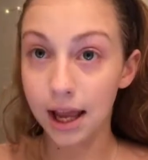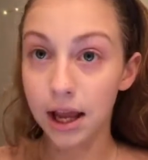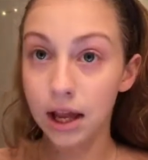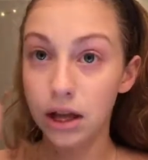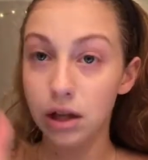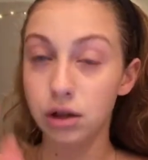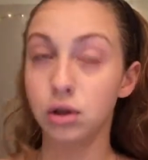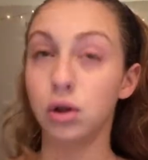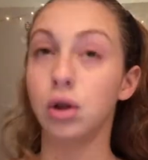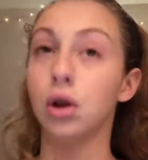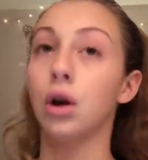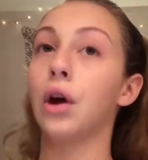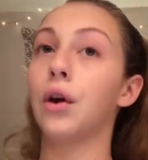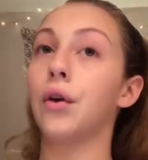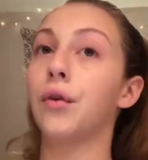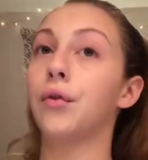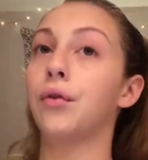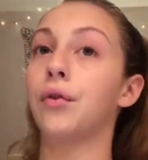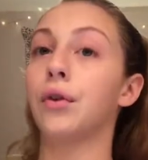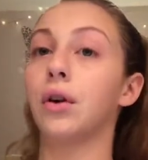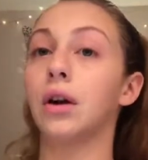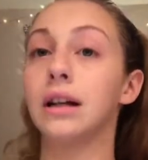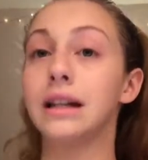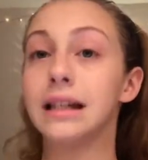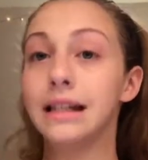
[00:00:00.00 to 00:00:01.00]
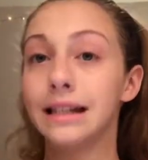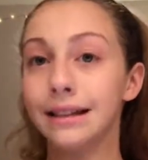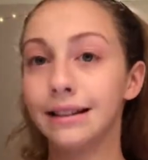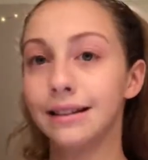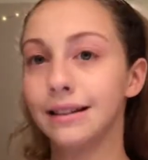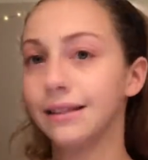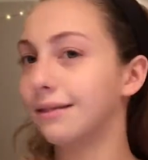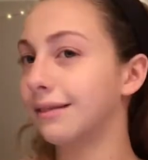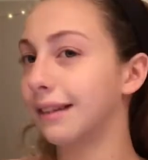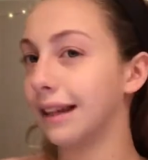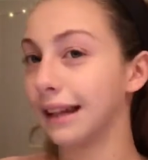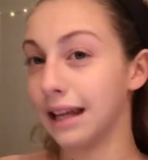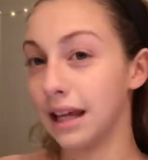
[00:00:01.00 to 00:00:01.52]
is good for
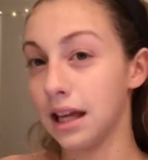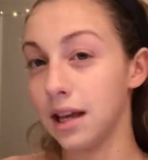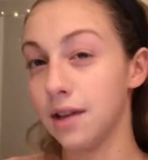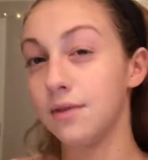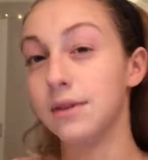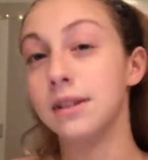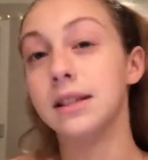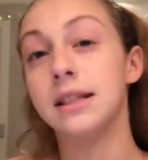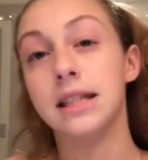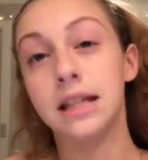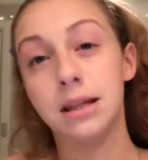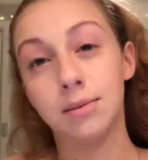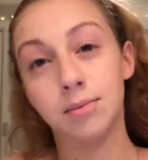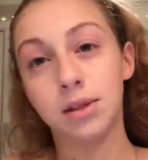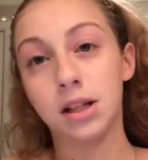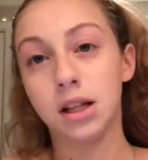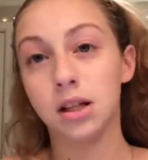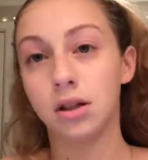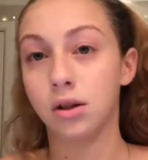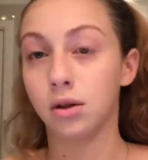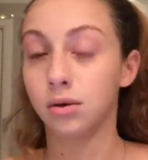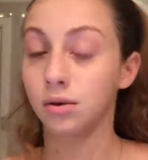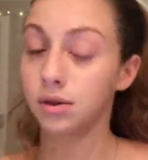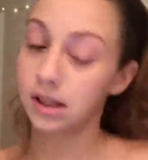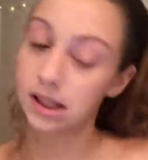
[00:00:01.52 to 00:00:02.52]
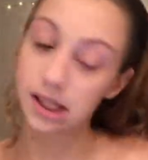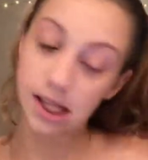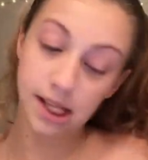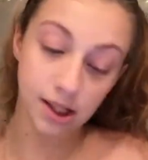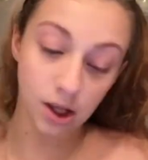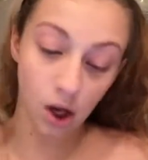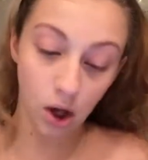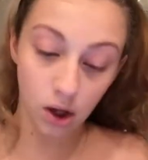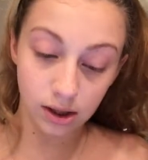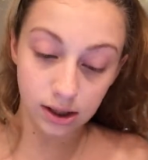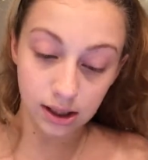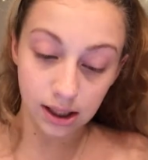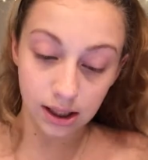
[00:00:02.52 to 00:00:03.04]
like even deep skin tones. So that's
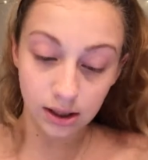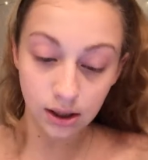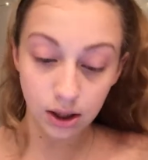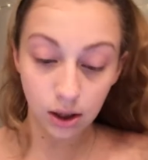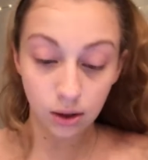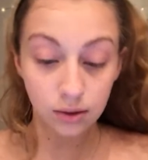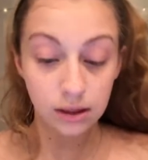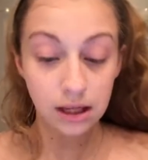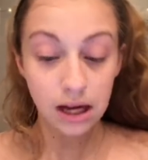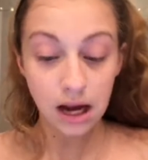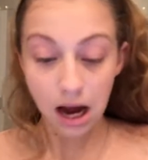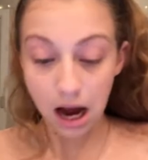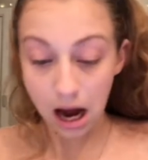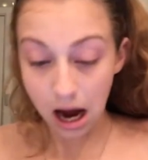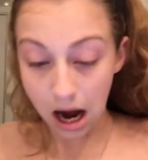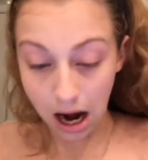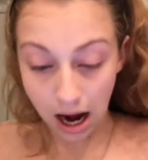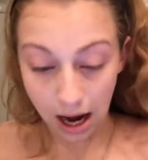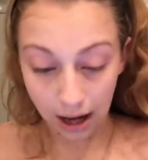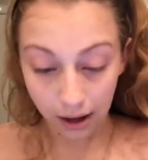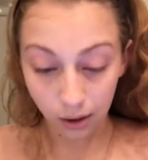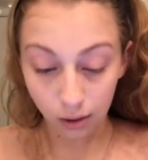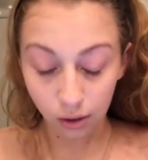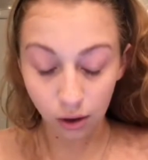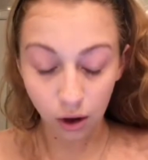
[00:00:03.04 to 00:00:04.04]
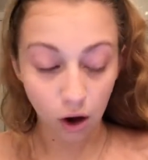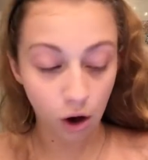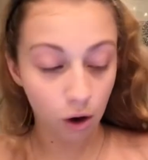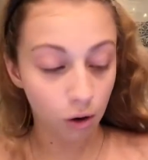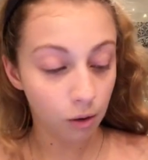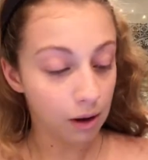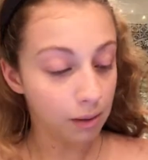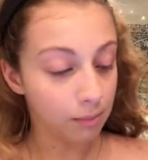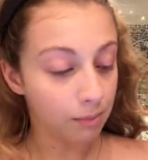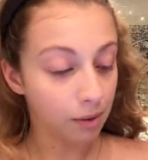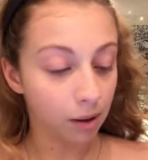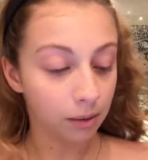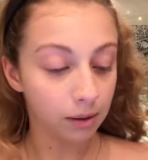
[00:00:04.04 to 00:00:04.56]
all skin tones. I don't know,
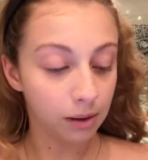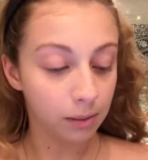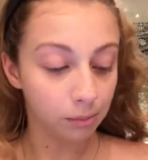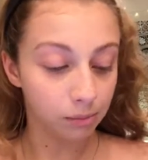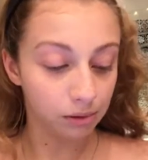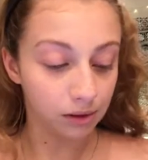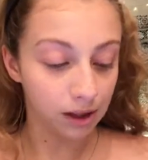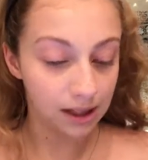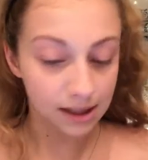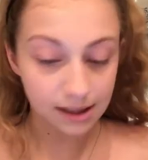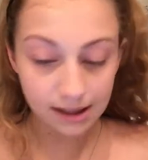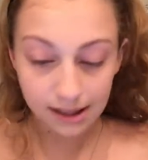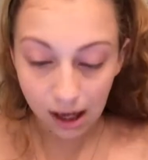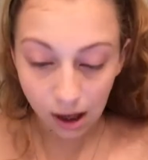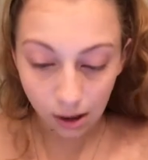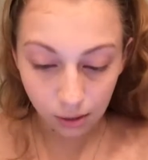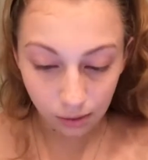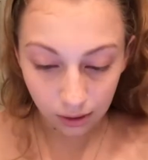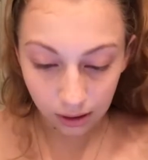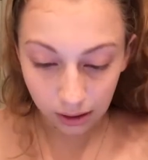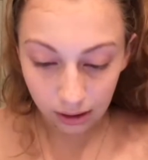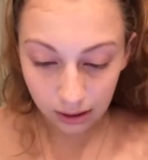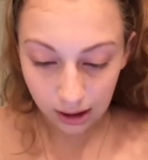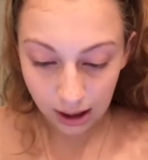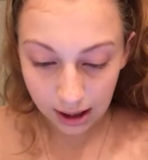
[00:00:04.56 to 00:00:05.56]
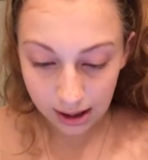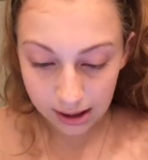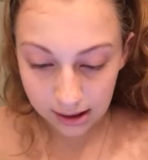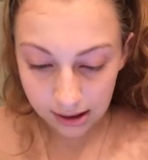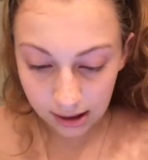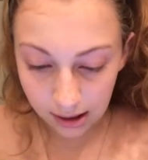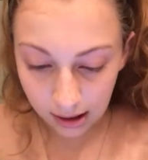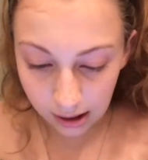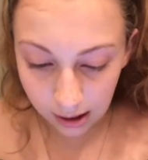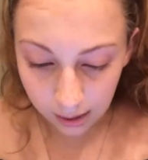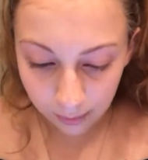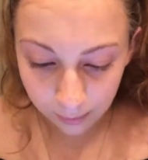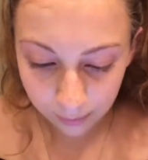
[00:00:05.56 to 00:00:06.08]
it probably blends out really
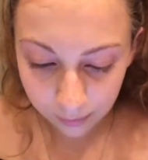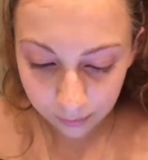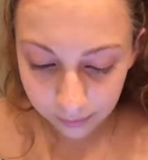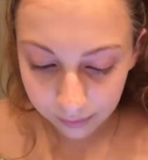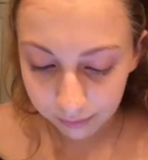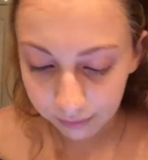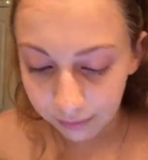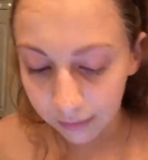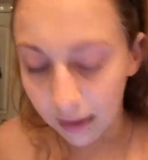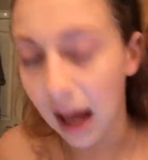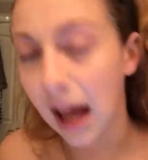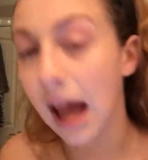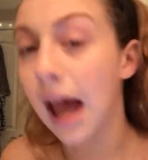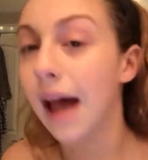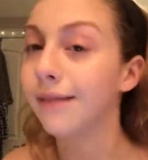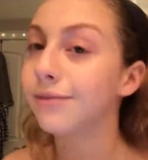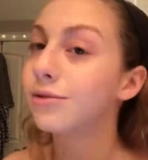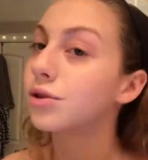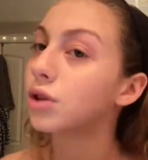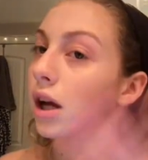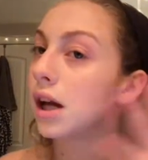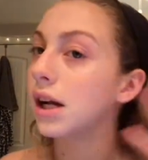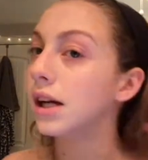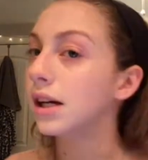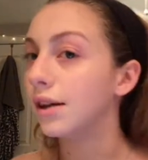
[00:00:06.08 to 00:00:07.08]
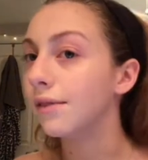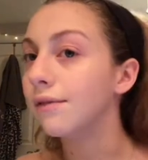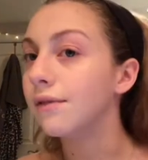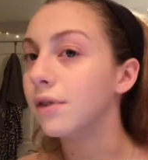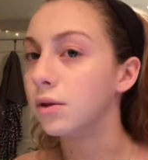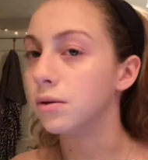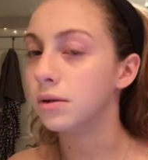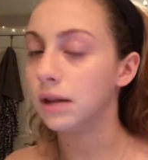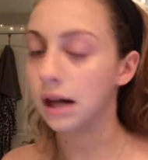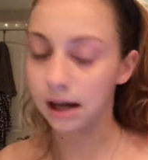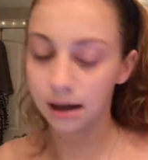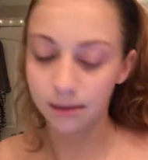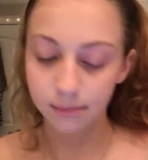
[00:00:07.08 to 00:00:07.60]
nicely. I have tried it a few
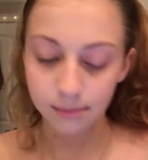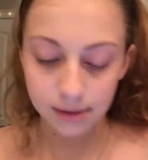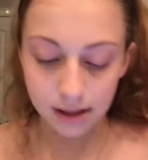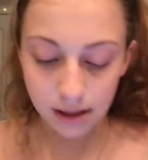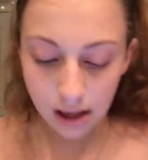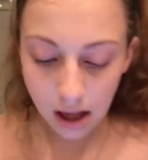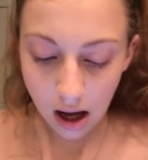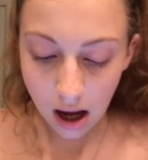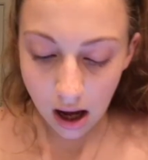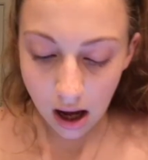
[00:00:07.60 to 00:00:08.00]
times,